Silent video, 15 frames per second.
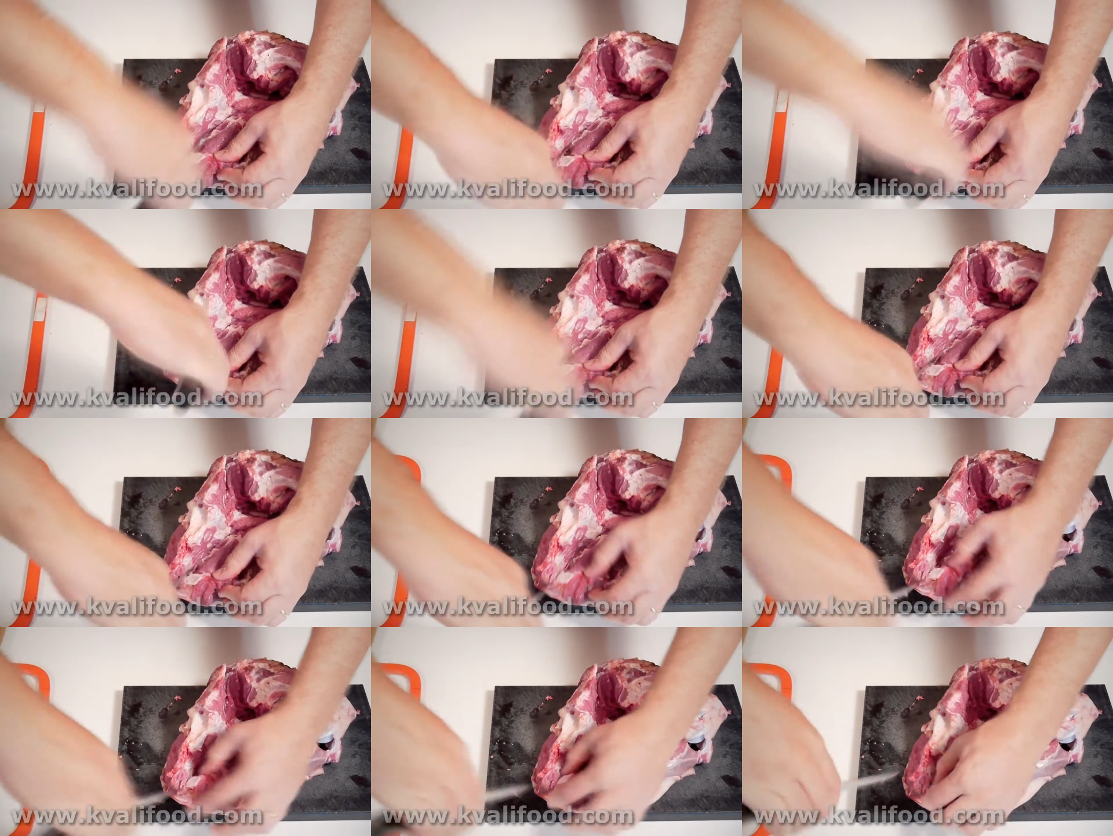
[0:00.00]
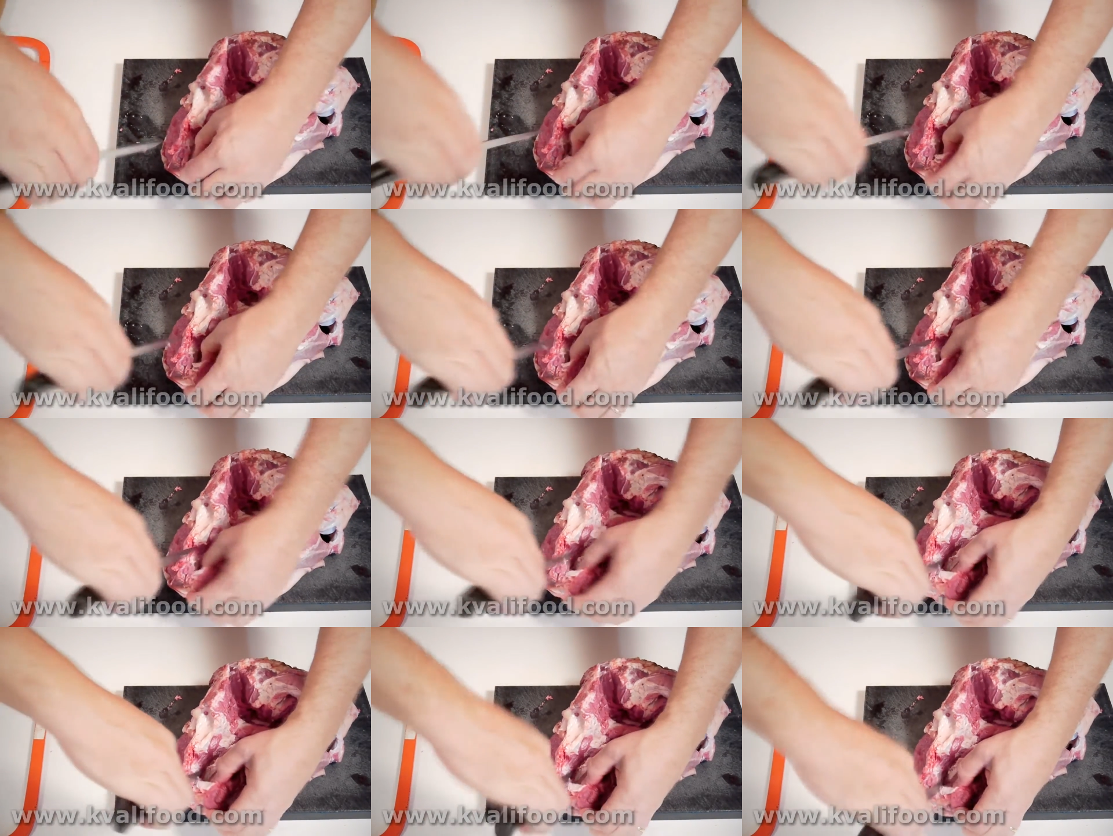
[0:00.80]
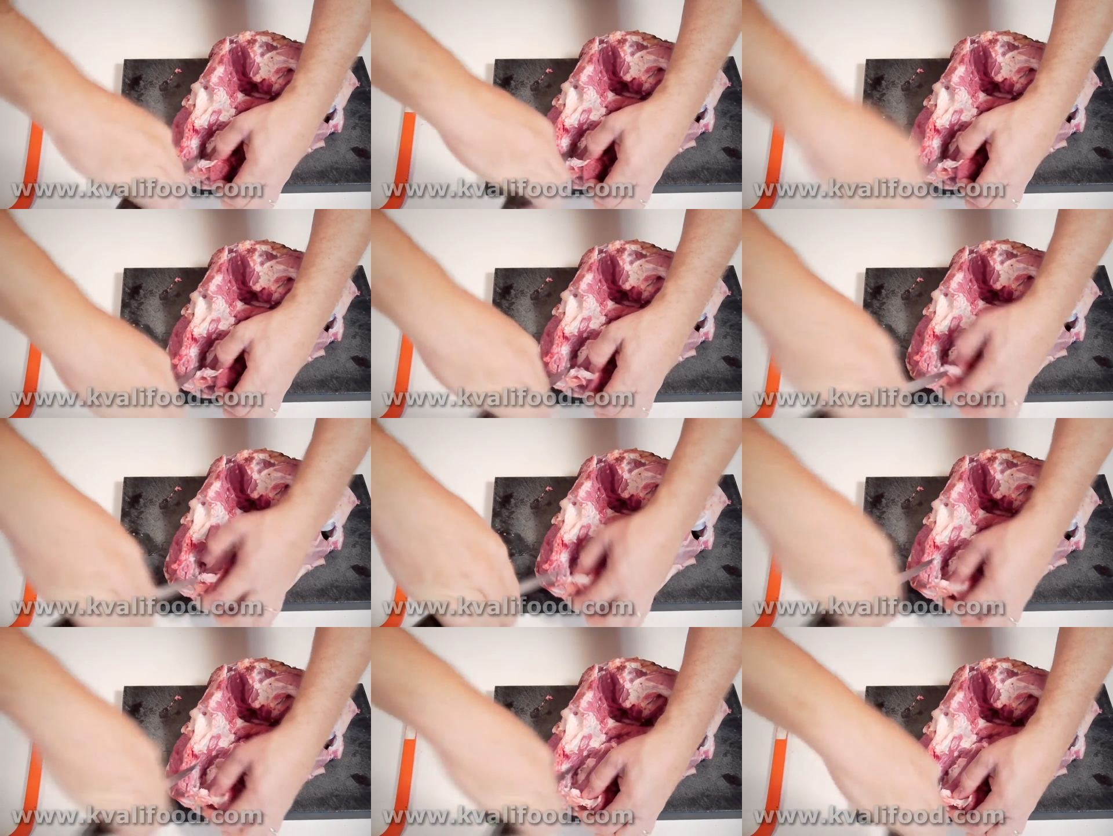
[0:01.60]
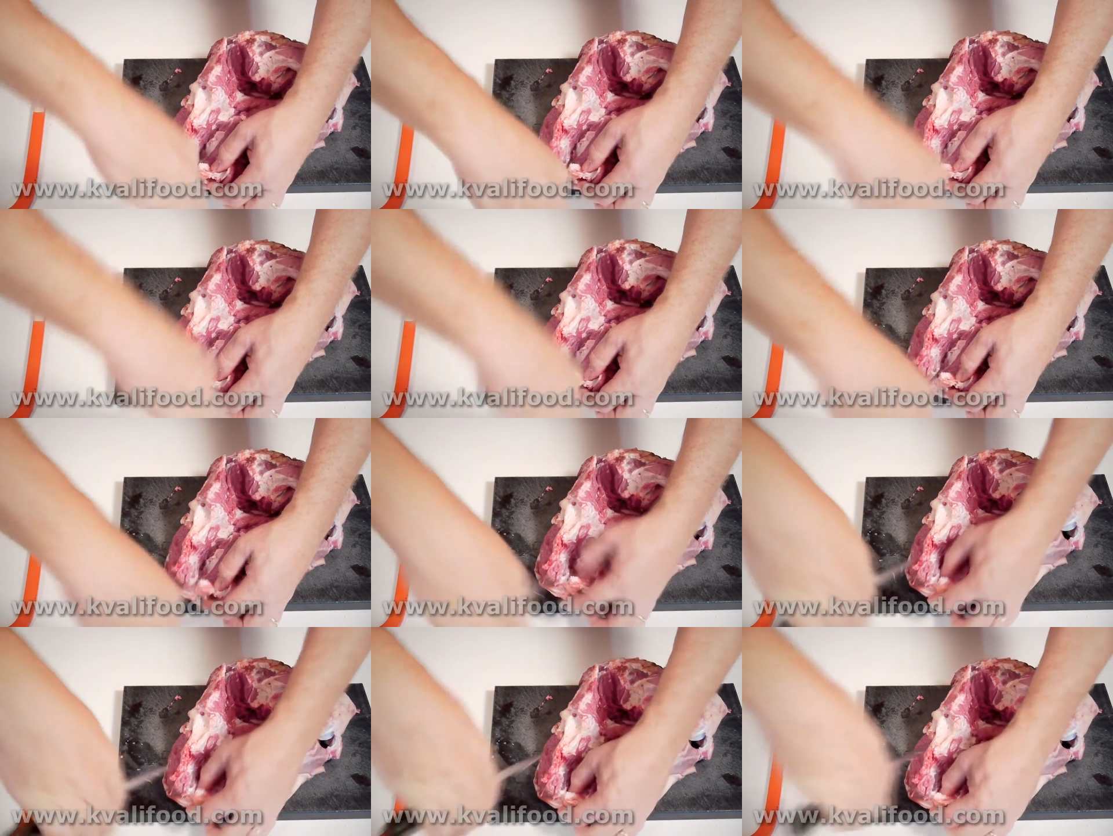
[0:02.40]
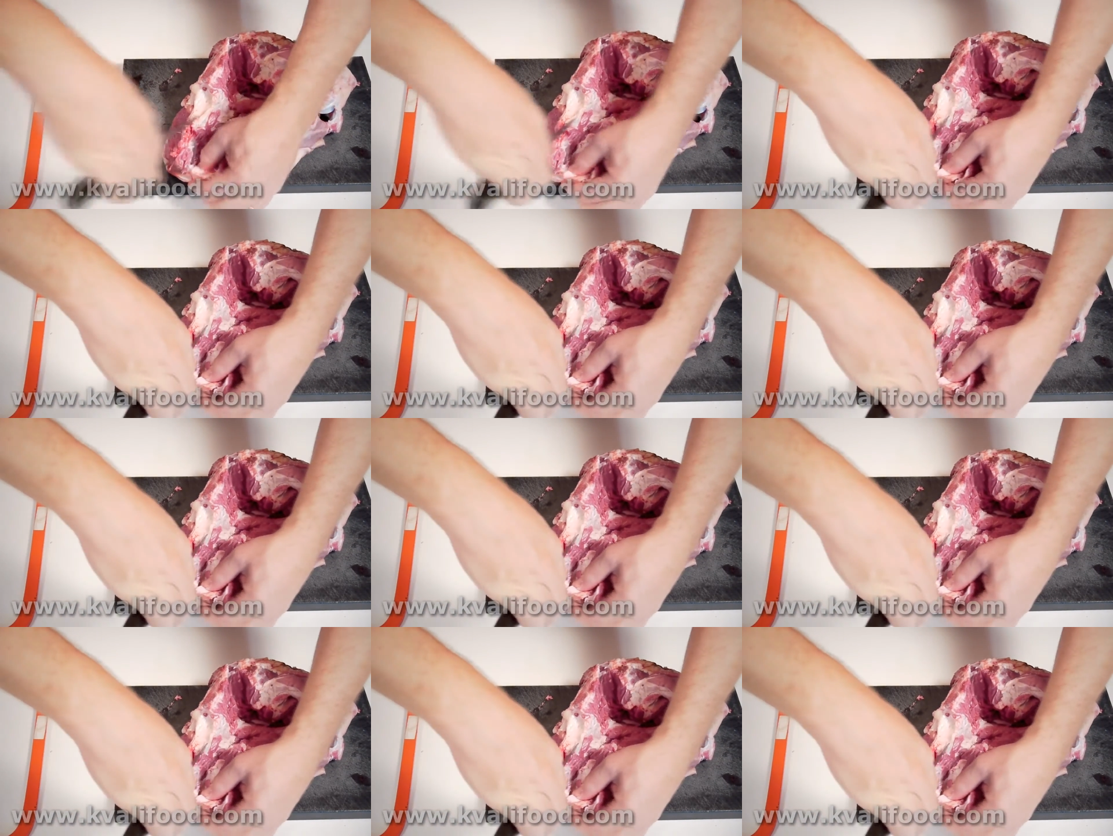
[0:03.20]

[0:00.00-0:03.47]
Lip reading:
[unreadable: no face in view]